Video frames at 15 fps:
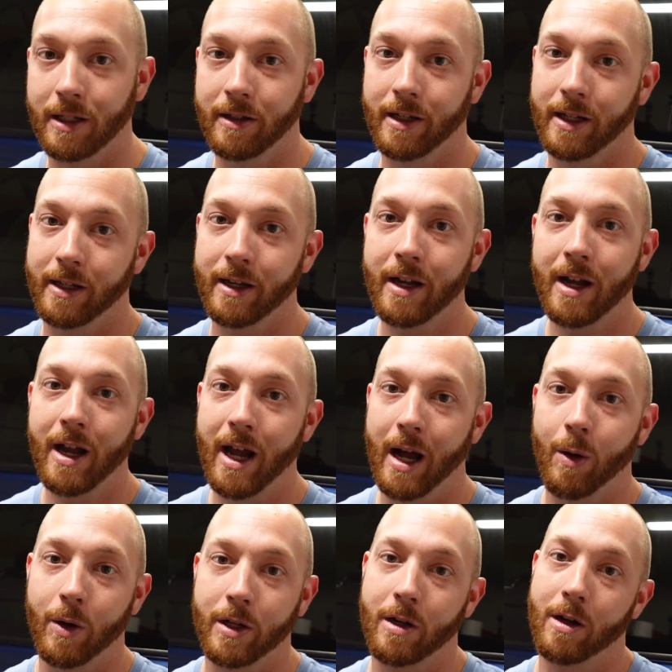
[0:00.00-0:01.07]
And then
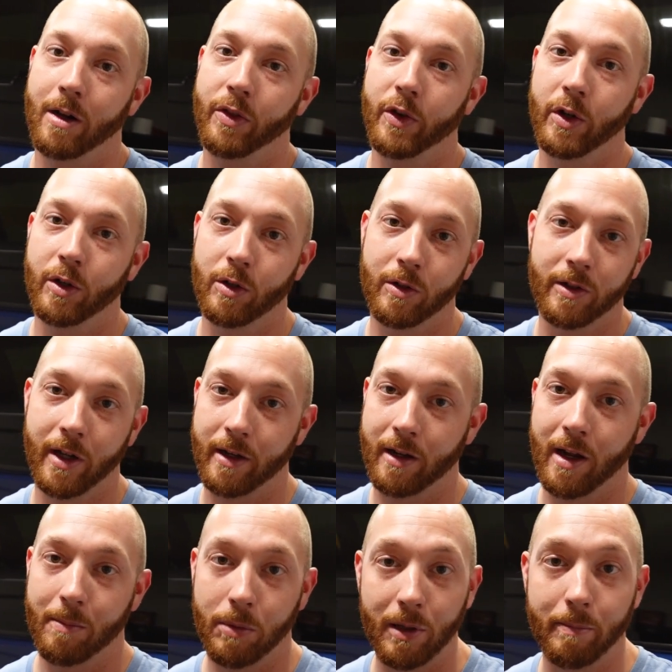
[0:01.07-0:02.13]
I would have gone through and done a
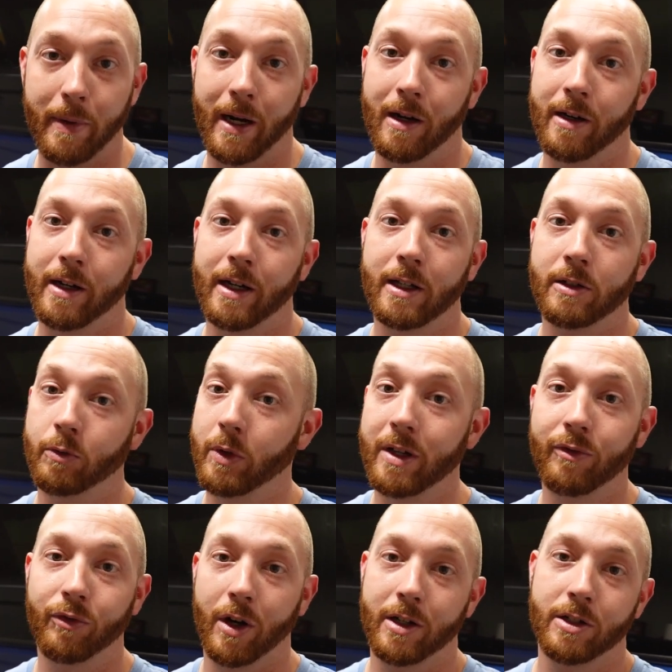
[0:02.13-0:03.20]
couple of bearings,
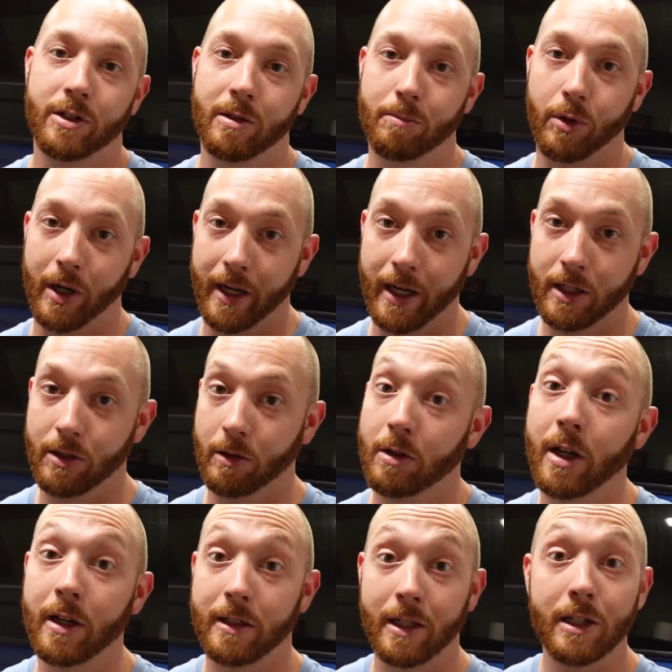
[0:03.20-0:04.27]
refreshed the brakes, or
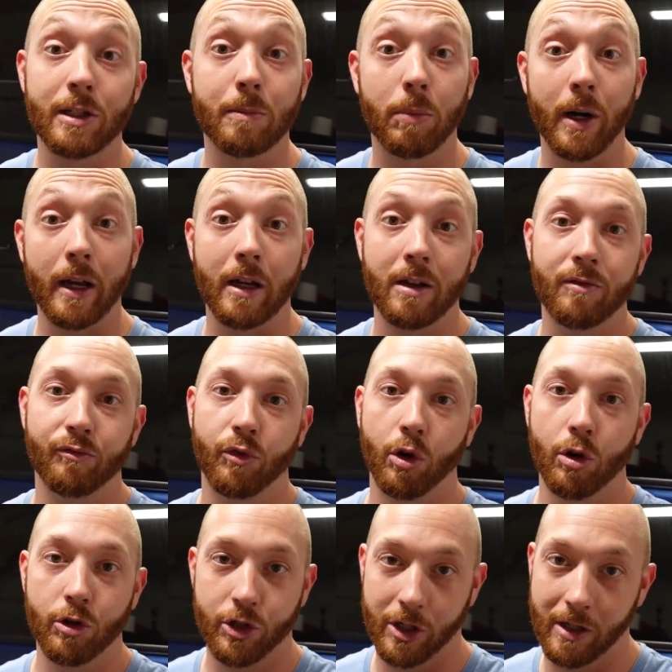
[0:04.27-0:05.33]
done a disc brake
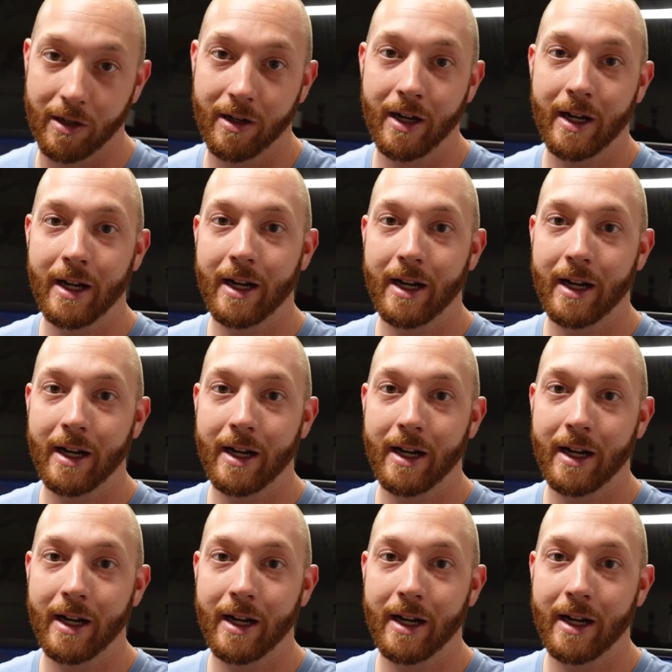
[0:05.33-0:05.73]
conversion.